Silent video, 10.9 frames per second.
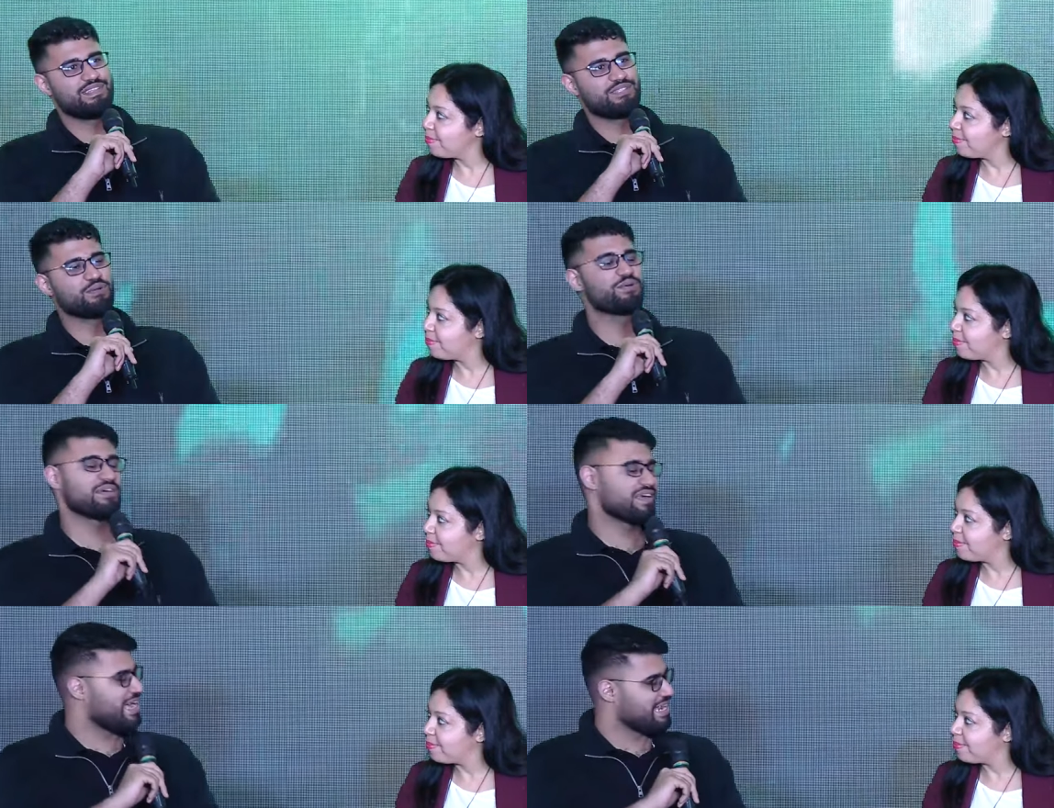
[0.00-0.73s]

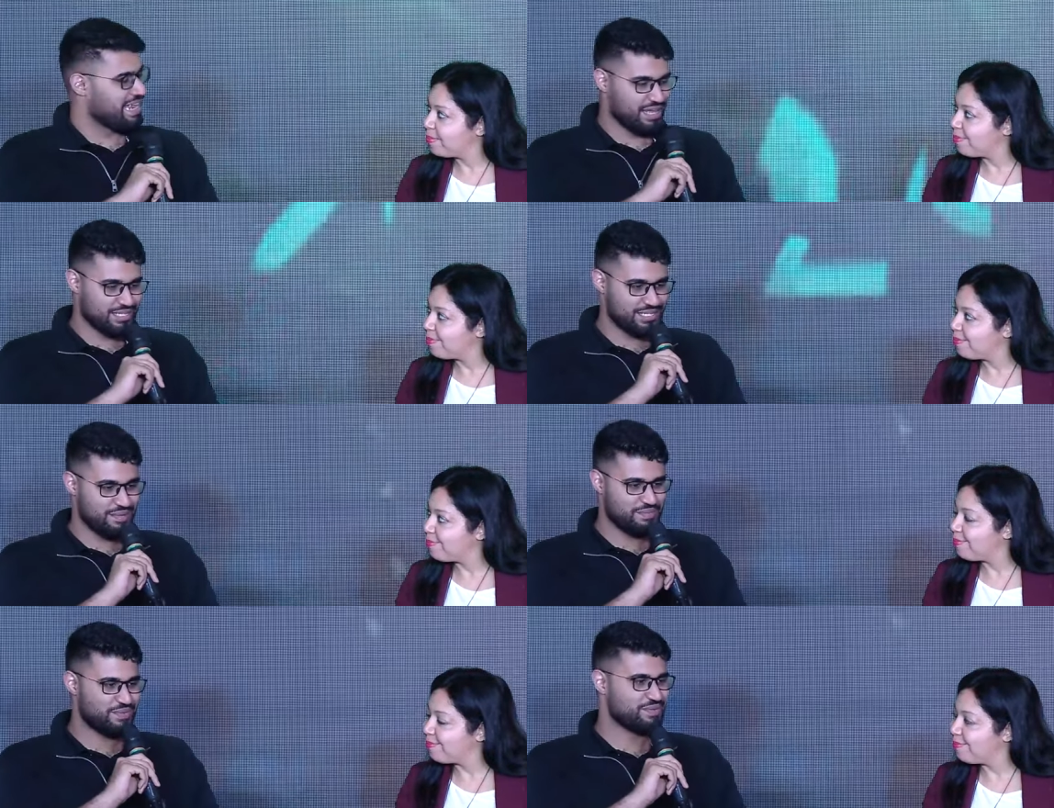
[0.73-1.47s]
Speaker 1: so I'll answer
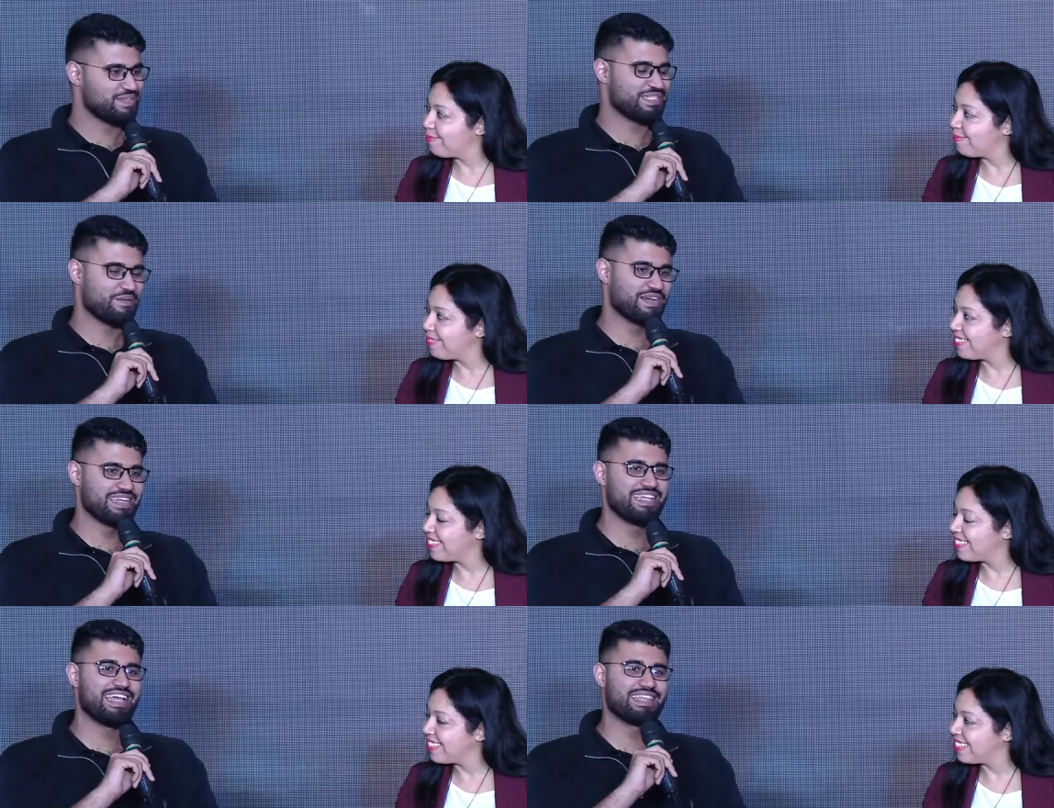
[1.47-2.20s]
them
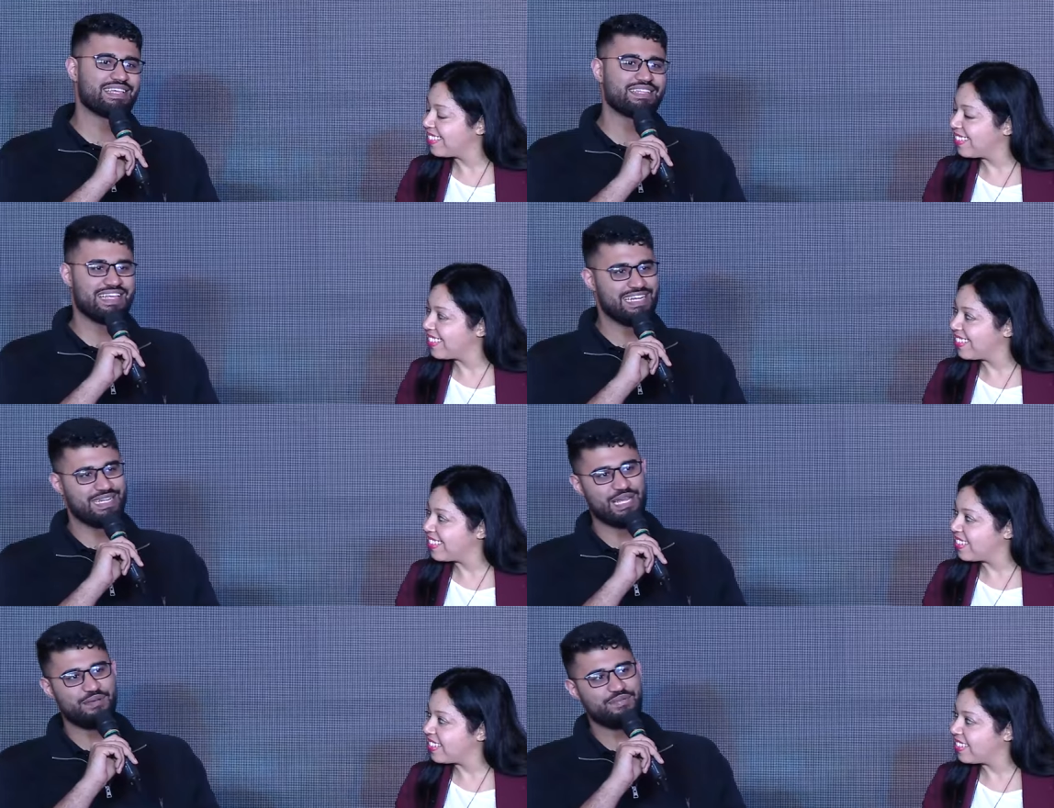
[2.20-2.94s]
separately. I think the
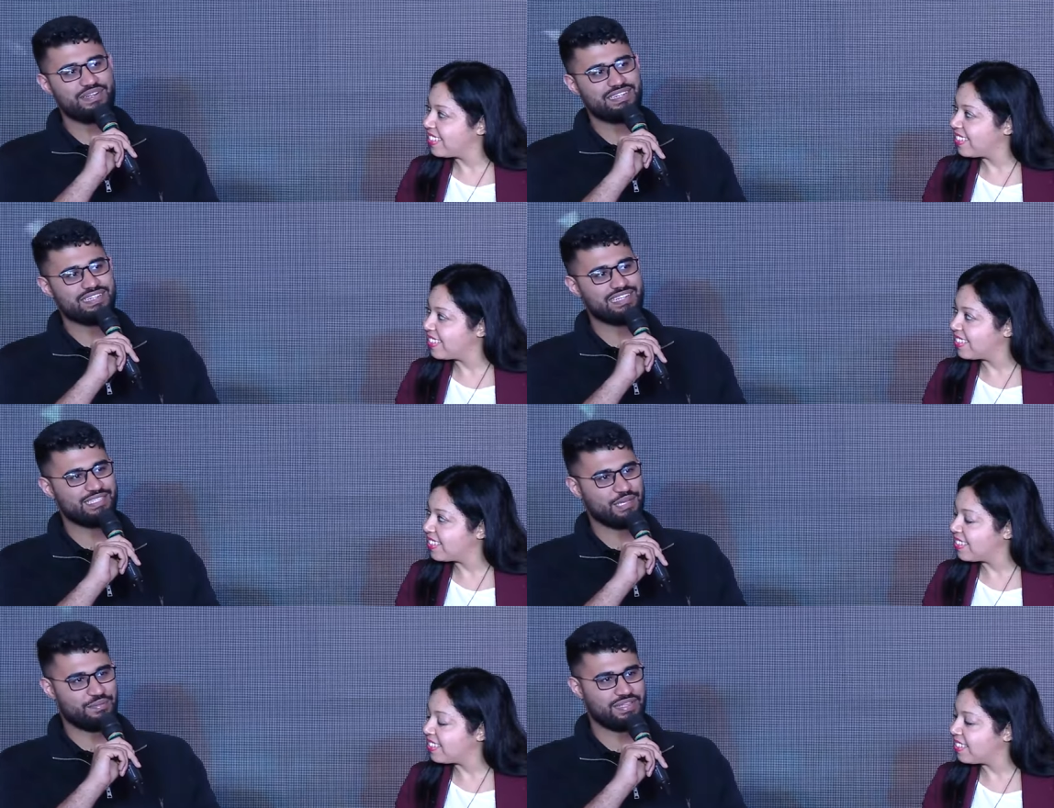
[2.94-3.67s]
ETA bit
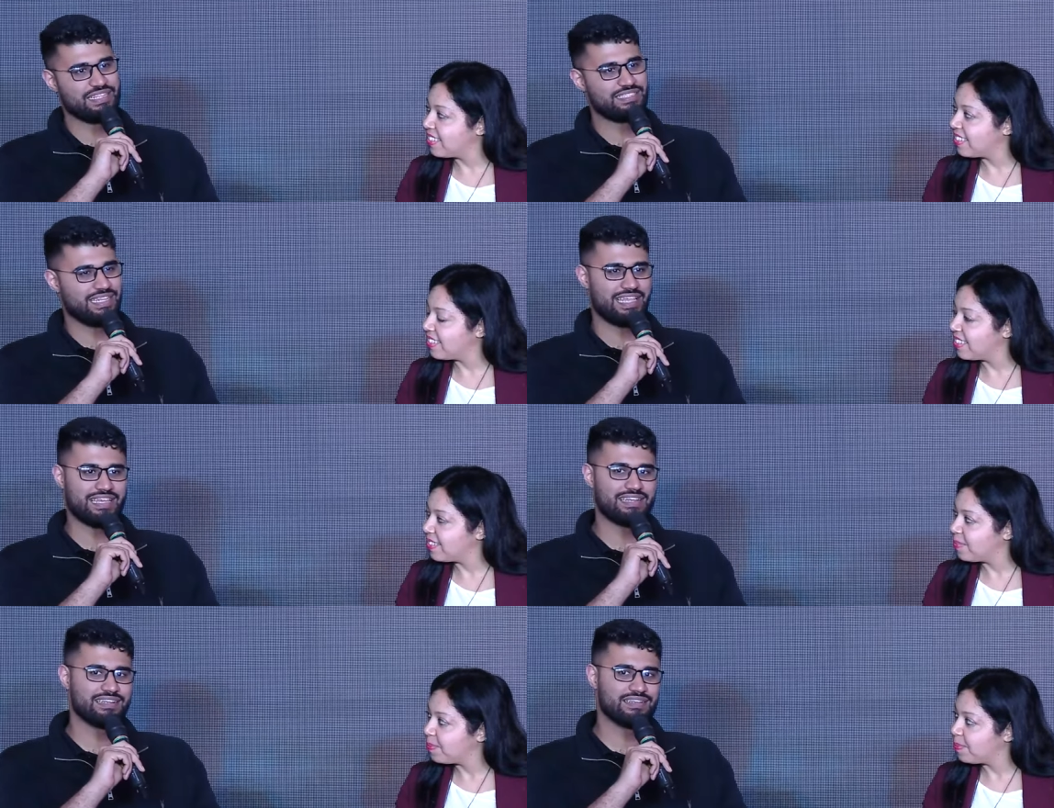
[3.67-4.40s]
is something that's
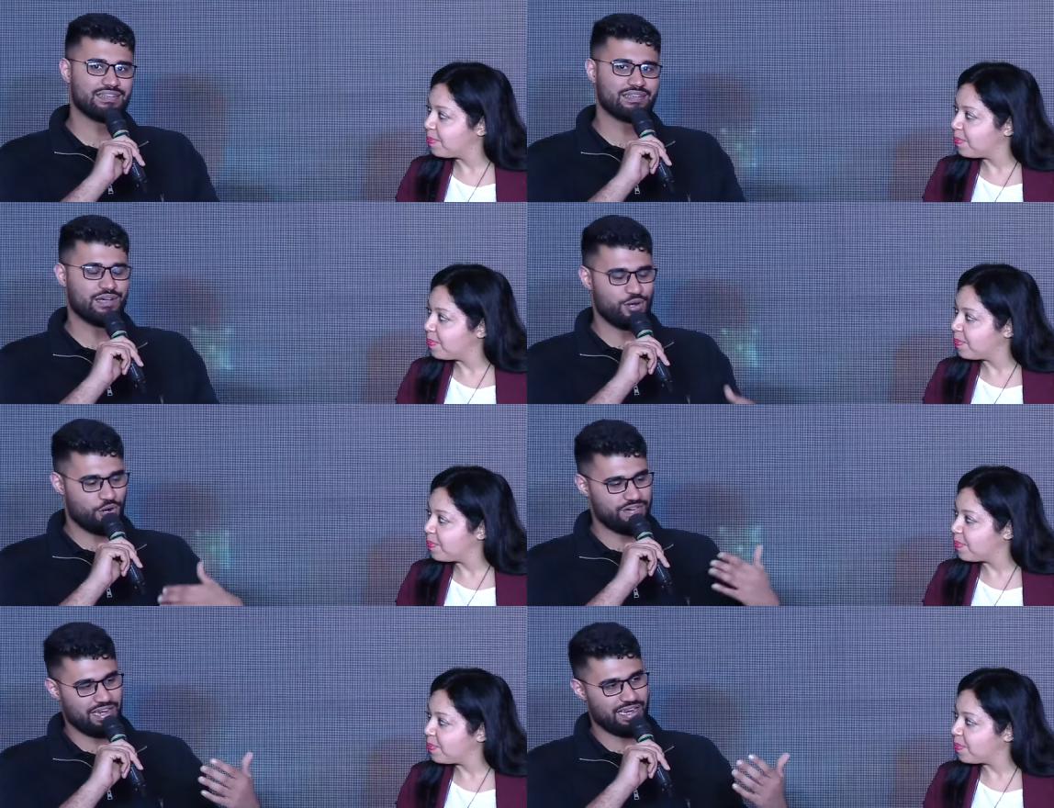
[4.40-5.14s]
taken a
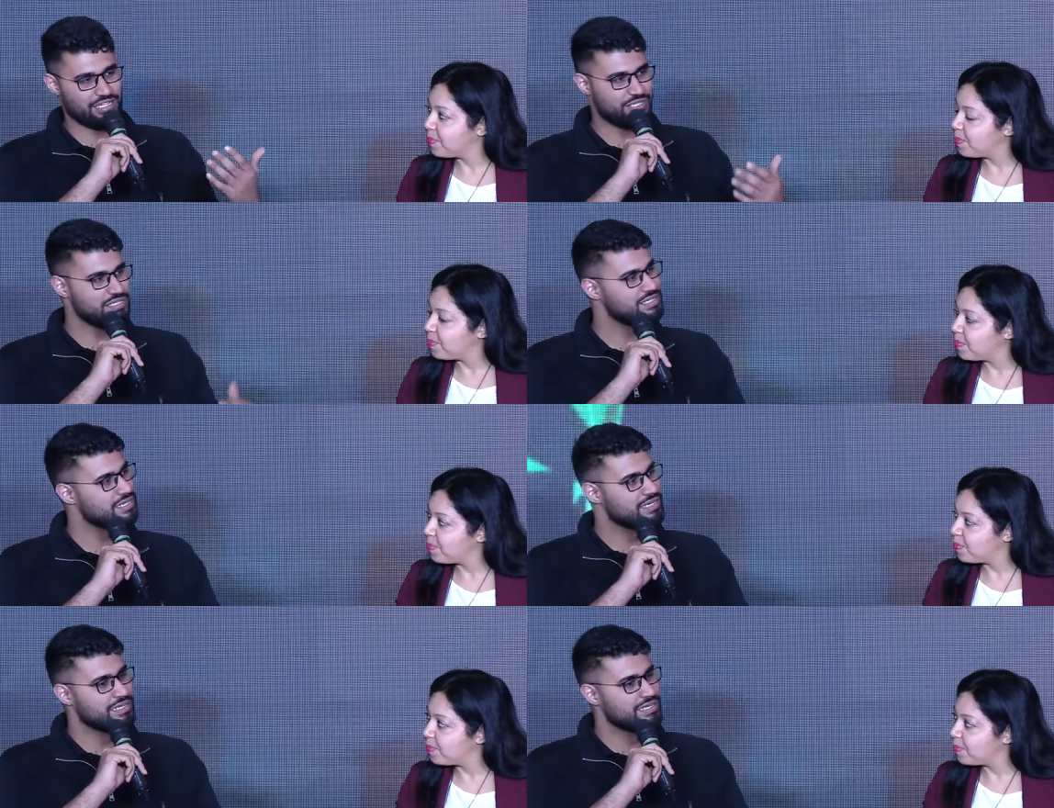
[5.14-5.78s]
lot of iterations.